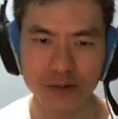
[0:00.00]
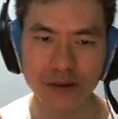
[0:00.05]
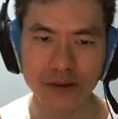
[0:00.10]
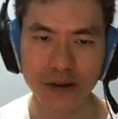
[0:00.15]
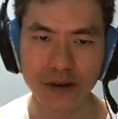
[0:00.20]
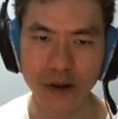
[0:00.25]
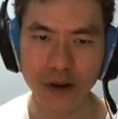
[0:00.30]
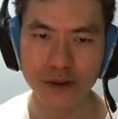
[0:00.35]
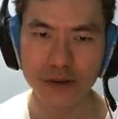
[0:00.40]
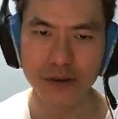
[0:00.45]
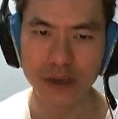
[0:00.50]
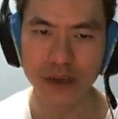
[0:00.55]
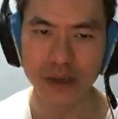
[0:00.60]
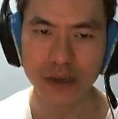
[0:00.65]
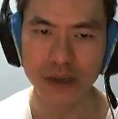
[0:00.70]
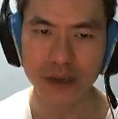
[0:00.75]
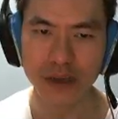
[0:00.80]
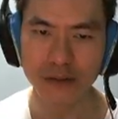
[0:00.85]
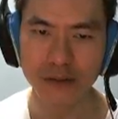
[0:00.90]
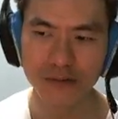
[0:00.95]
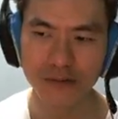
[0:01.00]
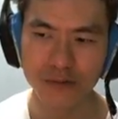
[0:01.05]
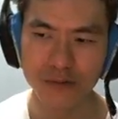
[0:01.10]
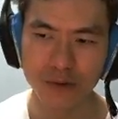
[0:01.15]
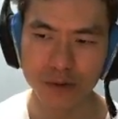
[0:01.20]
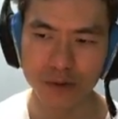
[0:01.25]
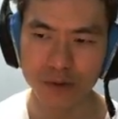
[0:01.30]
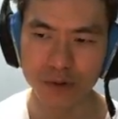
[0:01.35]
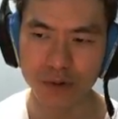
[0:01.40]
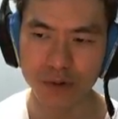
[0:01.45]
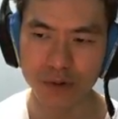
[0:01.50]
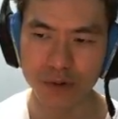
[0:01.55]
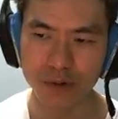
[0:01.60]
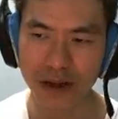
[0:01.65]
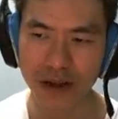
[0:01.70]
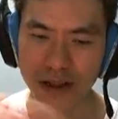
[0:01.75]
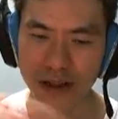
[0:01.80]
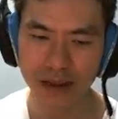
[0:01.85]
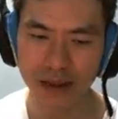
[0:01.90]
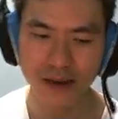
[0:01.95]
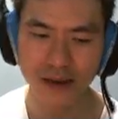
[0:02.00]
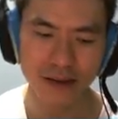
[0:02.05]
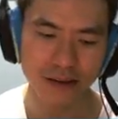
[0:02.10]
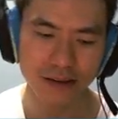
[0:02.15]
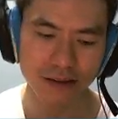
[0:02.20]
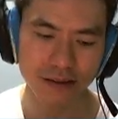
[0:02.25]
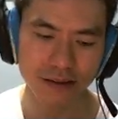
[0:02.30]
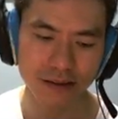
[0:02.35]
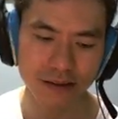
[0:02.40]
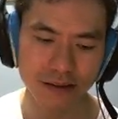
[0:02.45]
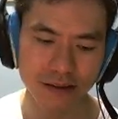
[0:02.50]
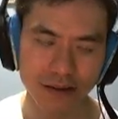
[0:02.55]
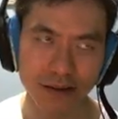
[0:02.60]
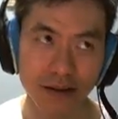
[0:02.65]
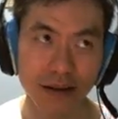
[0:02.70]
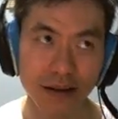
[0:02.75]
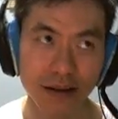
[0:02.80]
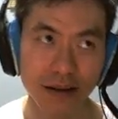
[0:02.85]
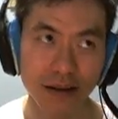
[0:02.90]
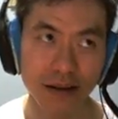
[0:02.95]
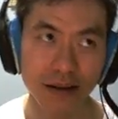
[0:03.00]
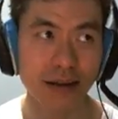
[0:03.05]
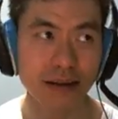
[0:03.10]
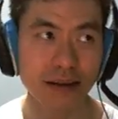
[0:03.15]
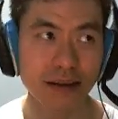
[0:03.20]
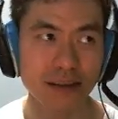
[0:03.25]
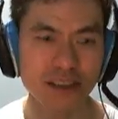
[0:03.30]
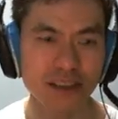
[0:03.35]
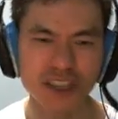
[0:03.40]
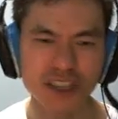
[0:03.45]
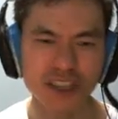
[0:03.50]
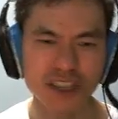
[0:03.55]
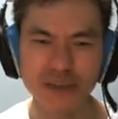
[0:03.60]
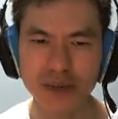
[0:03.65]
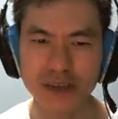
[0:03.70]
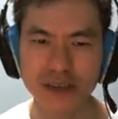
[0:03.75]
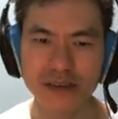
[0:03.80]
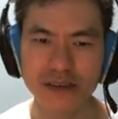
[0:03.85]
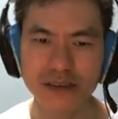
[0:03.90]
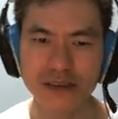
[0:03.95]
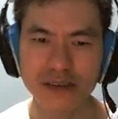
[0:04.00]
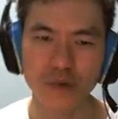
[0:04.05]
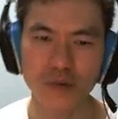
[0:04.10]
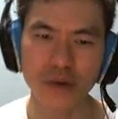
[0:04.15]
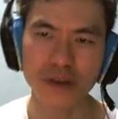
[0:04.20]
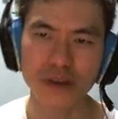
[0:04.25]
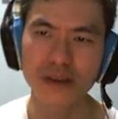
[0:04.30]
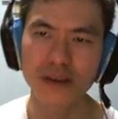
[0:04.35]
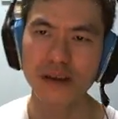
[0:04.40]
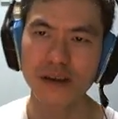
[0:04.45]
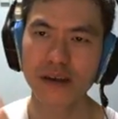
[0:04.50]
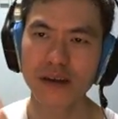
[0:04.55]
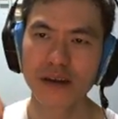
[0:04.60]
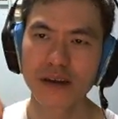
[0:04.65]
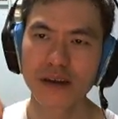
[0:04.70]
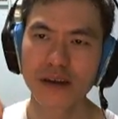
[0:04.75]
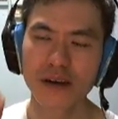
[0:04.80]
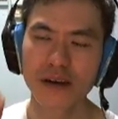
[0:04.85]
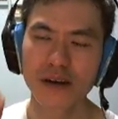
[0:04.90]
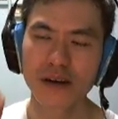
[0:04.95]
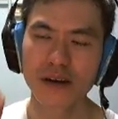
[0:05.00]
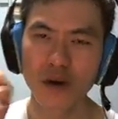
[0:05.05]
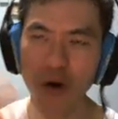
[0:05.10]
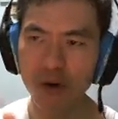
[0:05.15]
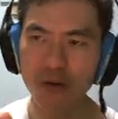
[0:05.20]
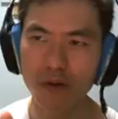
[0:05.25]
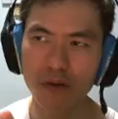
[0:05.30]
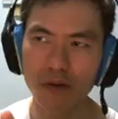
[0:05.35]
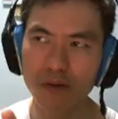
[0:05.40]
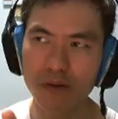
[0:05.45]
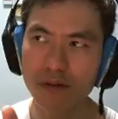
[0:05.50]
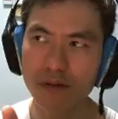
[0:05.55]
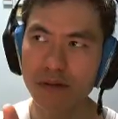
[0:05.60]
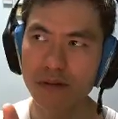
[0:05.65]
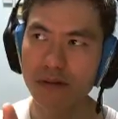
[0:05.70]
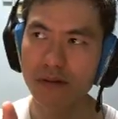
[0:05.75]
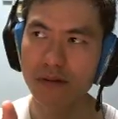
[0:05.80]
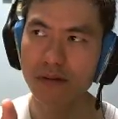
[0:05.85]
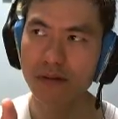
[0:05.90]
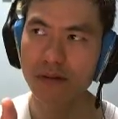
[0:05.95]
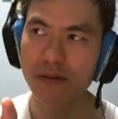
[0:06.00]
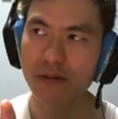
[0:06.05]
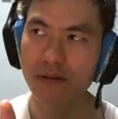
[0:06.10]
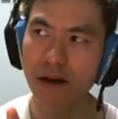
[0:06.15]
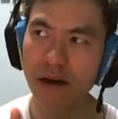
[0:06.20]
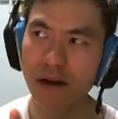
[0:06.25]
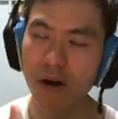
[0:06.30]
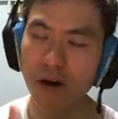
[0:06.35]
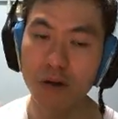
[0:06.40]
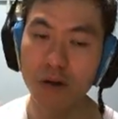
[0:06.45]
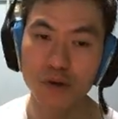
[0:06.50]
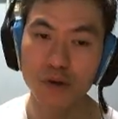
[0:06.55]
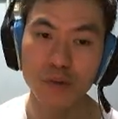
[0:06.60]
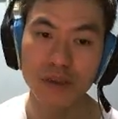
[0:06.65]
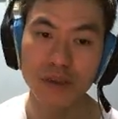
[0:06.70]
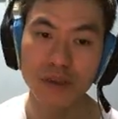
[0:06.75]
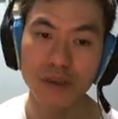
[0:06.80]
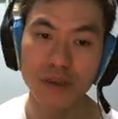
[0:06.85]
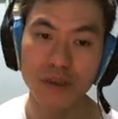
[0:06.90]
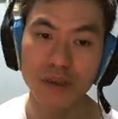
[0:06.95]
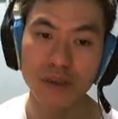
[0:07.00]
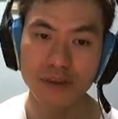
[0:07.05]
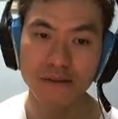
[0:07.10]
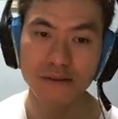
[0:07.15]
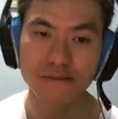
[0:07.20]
Guan Yu team to clear the achievements with all human teams,